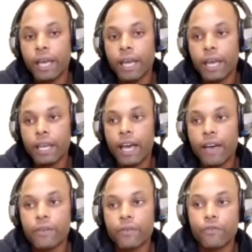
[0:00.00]
And
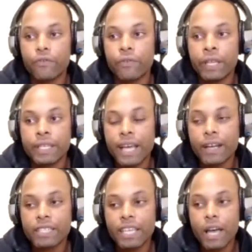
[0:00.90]
for the
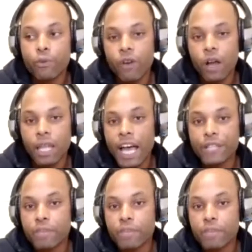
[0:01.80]
entire time with our lives,